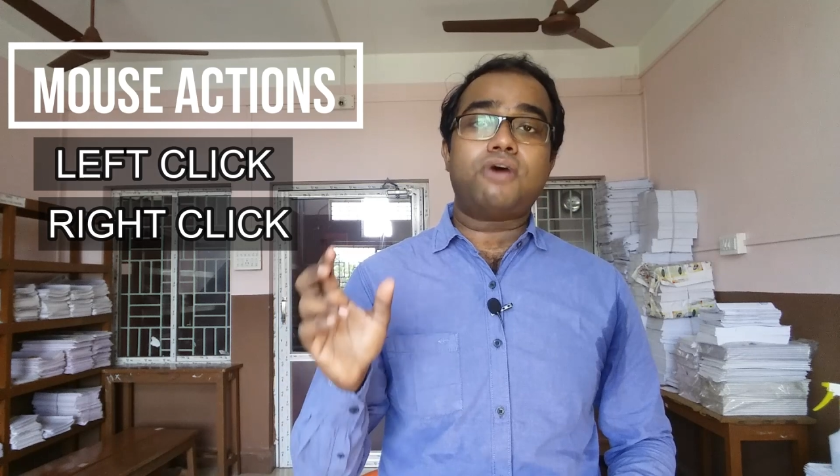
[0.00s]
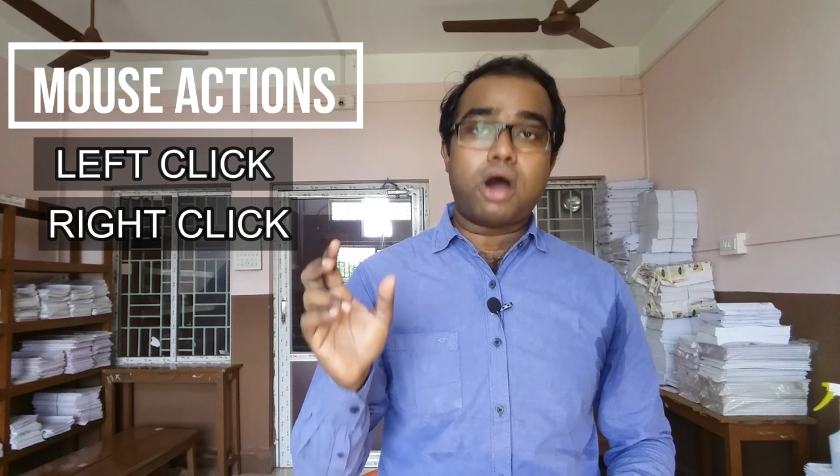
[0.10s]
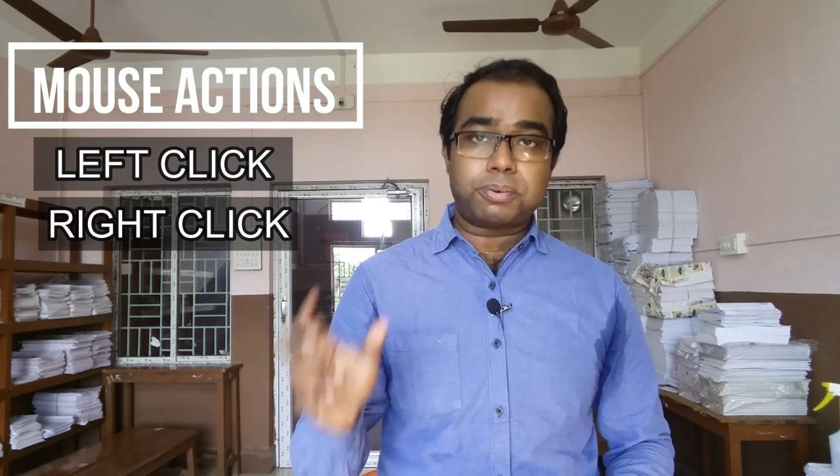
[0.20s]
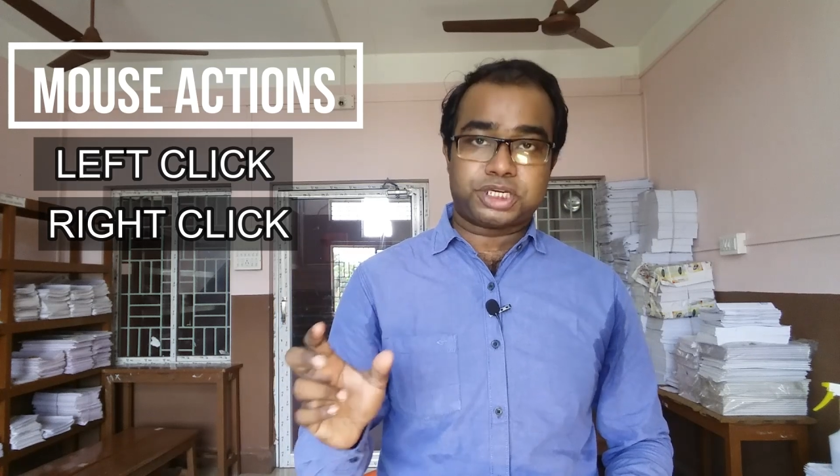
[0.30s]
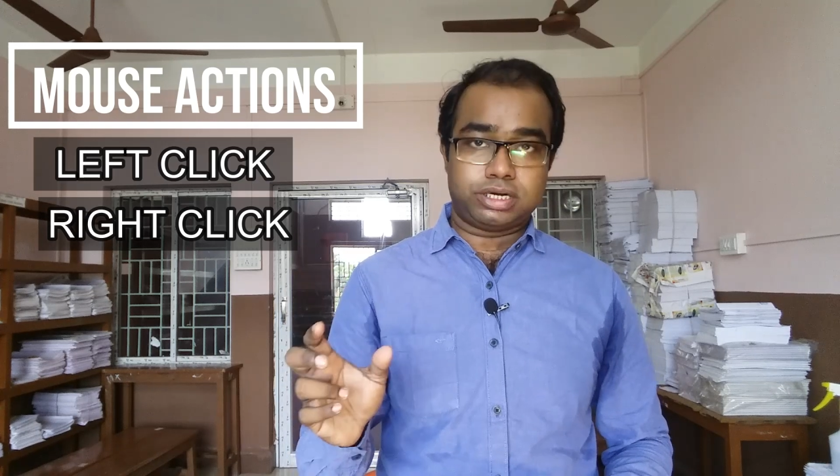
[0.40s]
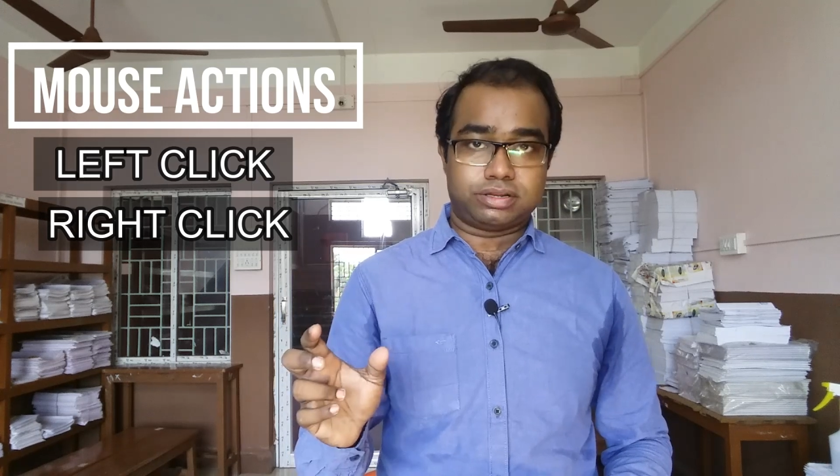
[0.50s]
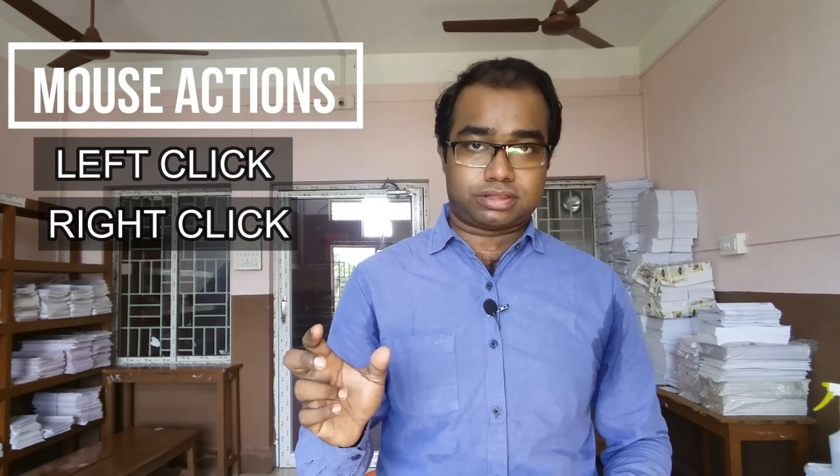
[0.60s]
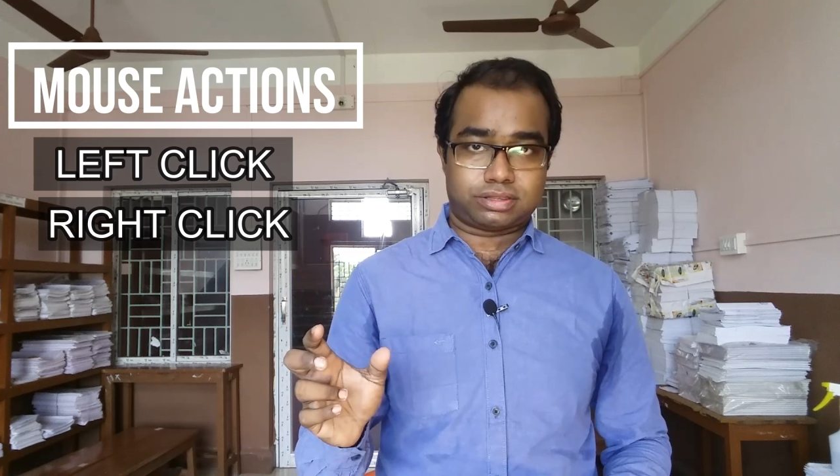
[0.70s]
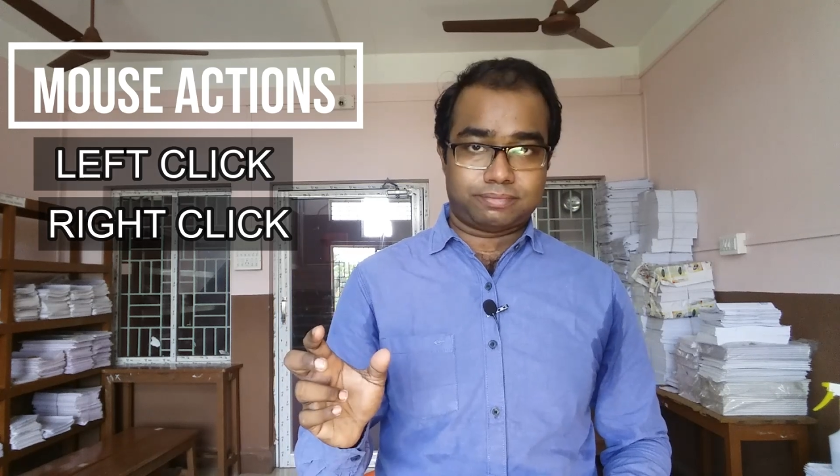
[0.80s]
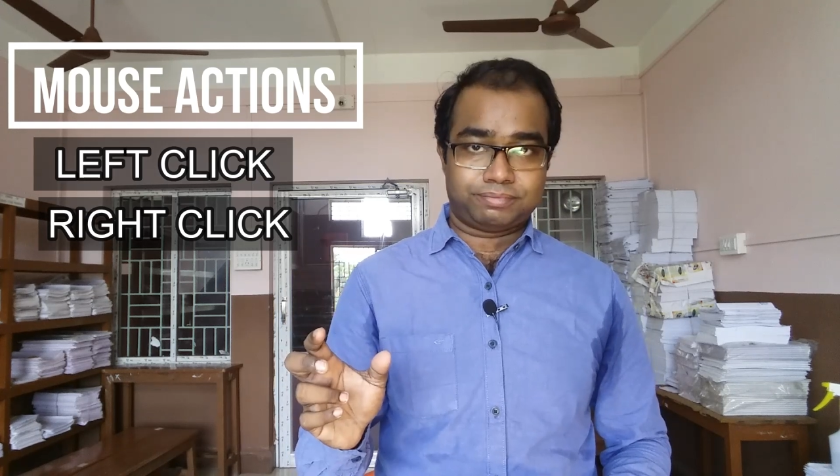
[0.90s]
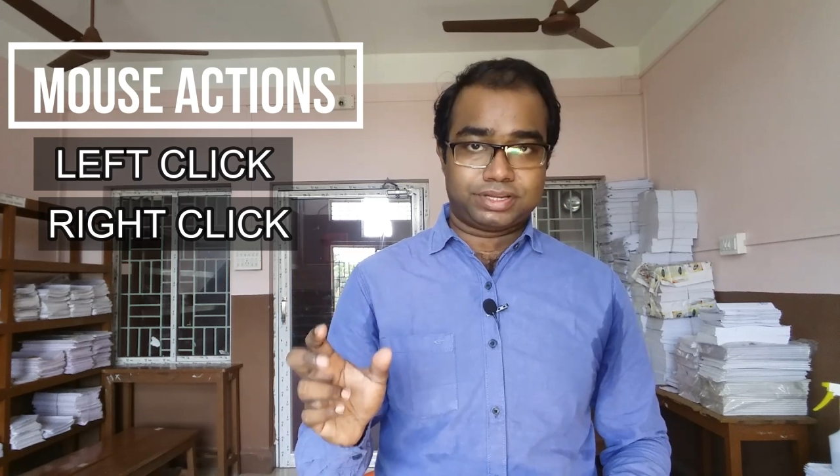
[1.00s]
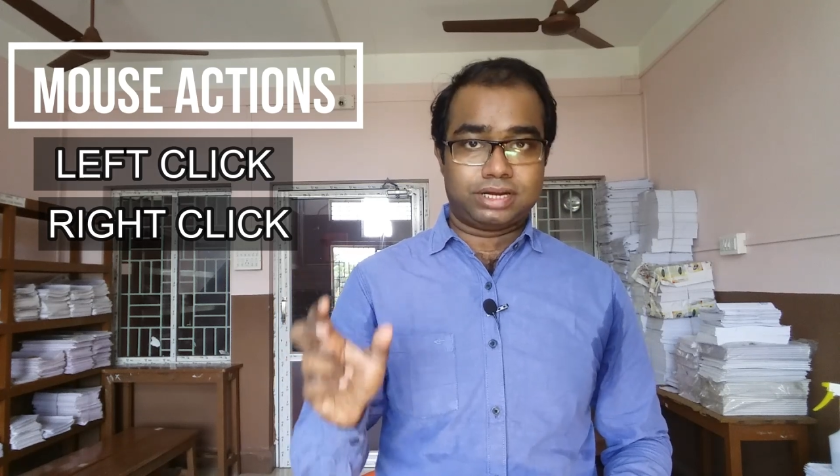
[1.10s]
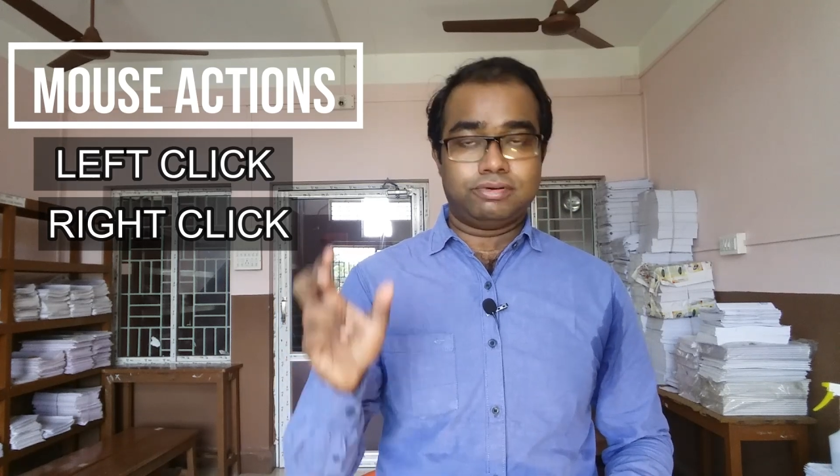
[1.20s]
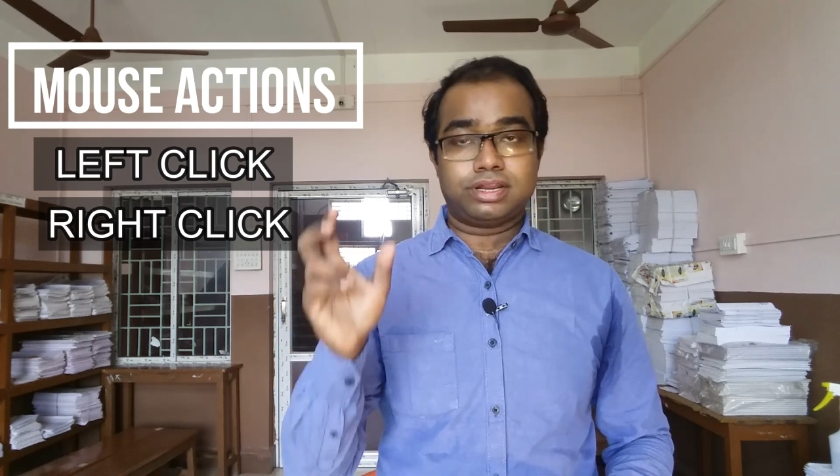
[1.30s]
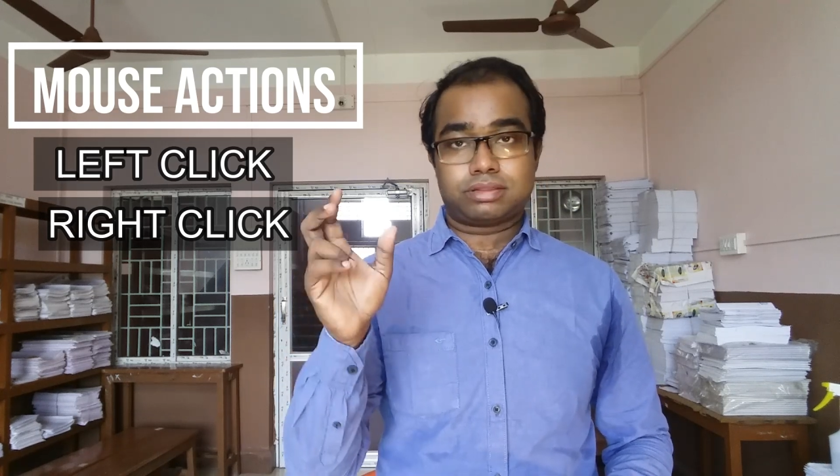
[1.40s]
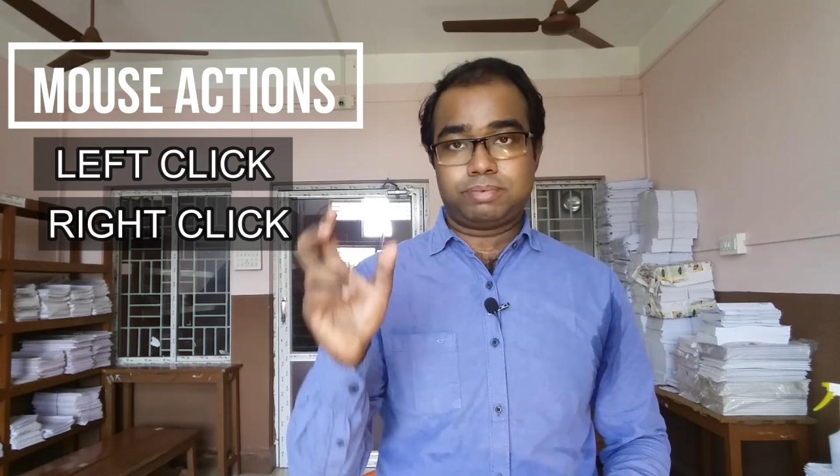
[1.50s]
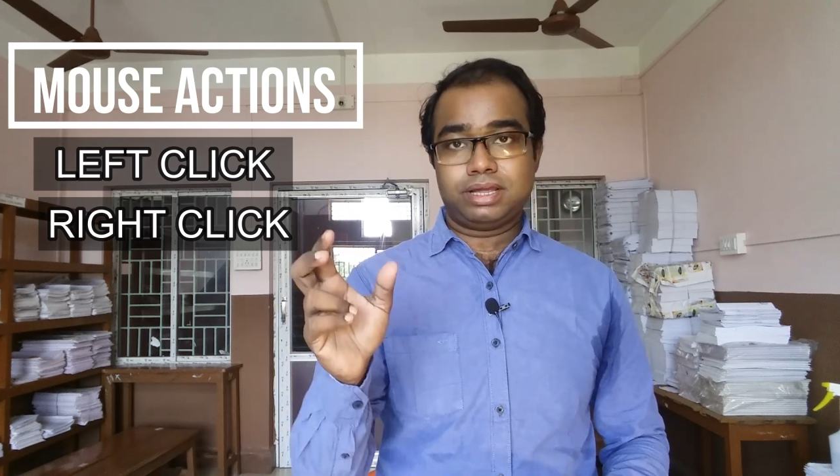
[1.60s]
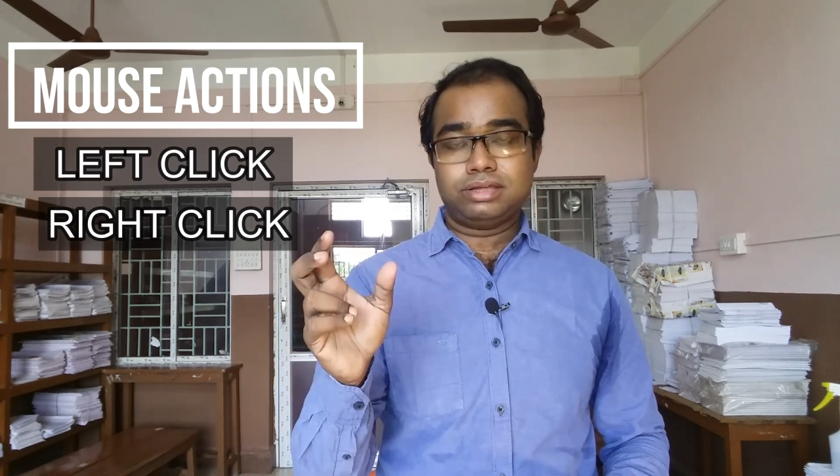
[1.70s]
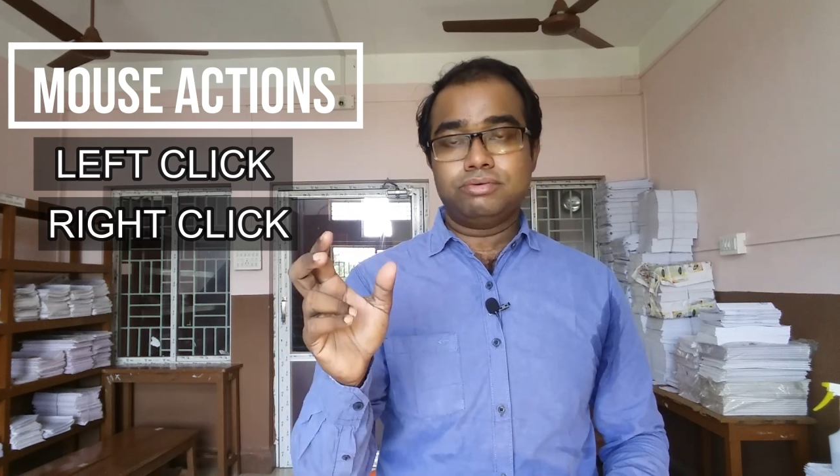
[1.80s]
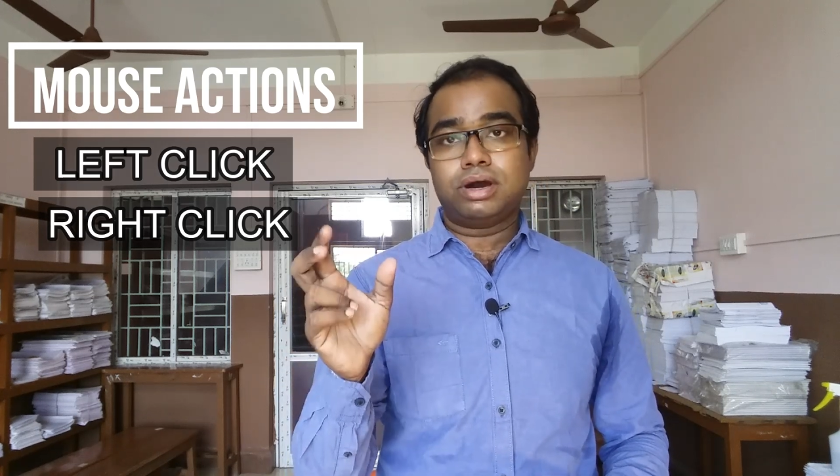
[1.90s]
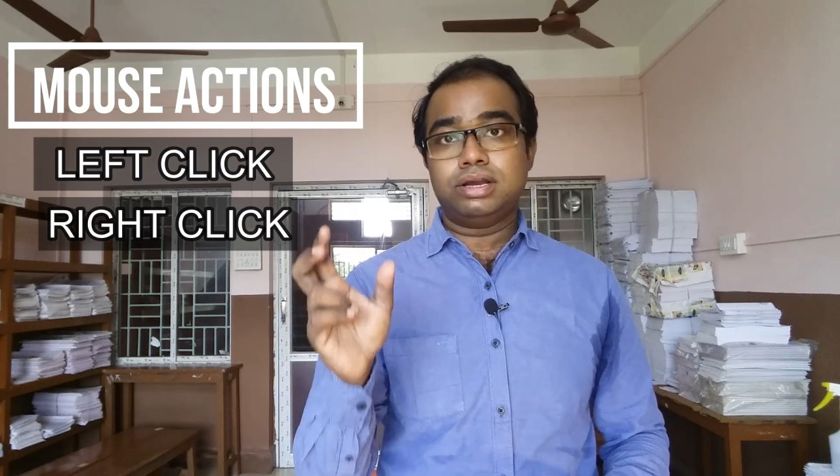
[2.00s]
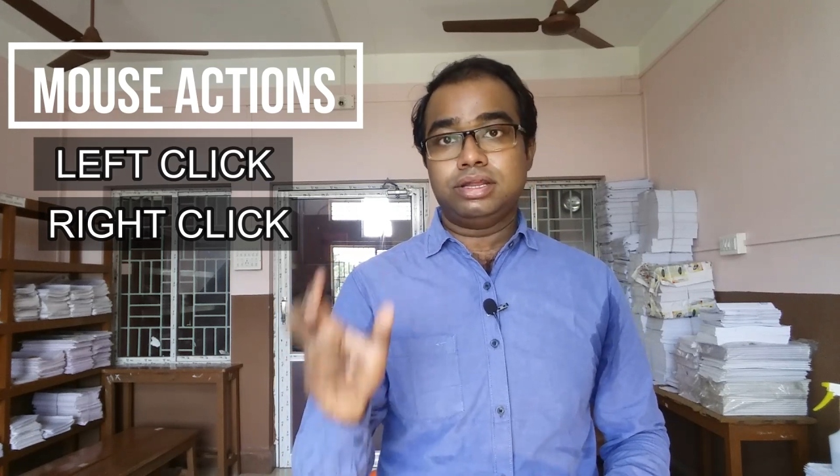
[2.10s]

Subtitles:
options. It will display you a